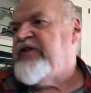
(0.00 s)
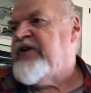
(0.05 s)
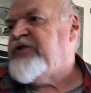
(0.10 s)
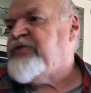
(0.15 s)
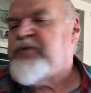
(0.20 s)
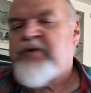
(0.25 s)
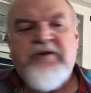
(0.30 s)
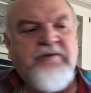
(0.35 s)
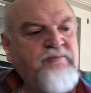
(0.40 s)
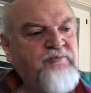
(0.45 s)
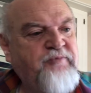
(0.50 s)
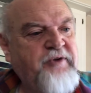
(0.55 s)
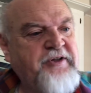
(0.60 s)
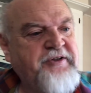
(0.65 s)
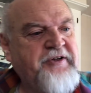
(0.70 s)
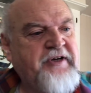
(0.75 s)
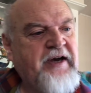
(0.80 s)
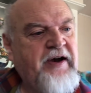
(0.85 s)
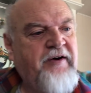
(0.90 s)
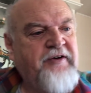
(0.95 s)
this one. Bring
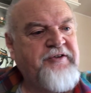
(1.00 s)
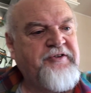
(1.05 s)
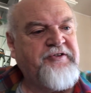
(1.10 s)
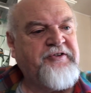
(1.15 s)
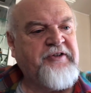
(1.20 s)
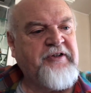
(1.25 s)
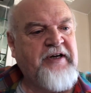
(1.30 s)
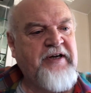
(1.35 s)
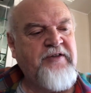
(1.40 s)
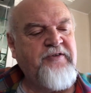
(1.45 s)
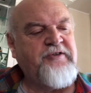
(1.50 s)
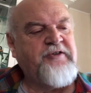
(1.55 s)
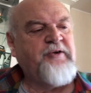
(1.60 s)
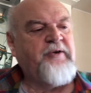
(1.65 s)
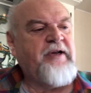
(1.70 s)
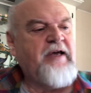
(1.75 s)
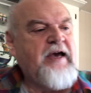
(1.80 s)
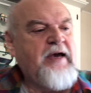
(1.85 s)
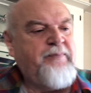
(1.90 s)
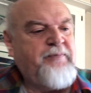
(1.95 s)
the characters together. Let's see
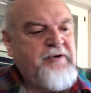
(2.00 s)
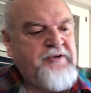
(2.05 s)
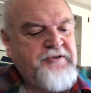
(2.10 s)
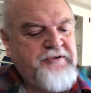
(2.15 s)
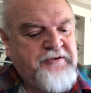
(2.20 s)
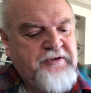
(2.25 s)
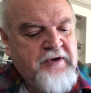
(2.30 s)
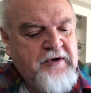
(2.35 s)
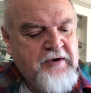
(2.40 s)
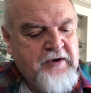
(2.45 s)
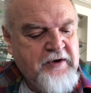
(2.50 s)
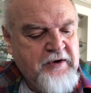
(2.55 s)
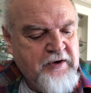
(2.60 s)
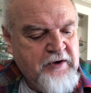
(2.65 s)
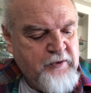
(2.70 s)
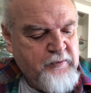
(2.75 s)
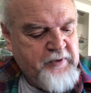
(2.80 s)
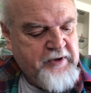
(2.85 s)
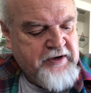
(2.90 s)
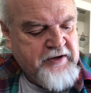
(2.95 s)
what happens.
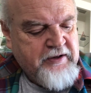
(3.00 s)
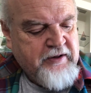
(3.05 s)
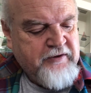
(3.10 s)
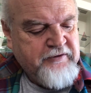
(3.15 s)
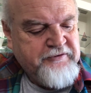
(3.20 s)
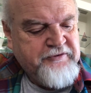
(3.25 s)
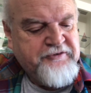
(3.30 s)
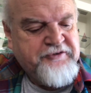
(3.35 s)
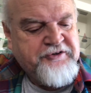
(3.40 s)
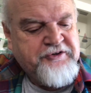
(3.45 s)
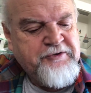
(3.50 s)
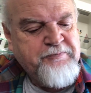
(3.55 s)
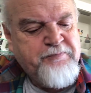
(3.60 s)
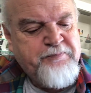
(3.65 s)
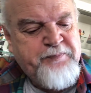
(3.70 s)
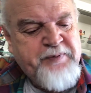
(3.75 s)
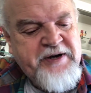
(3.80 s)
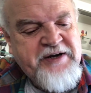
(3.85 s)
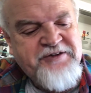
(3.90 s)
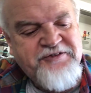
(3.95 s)
We got
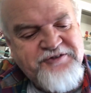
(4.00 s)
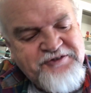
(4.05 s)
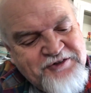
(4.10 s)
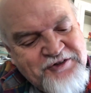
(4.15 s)
Superior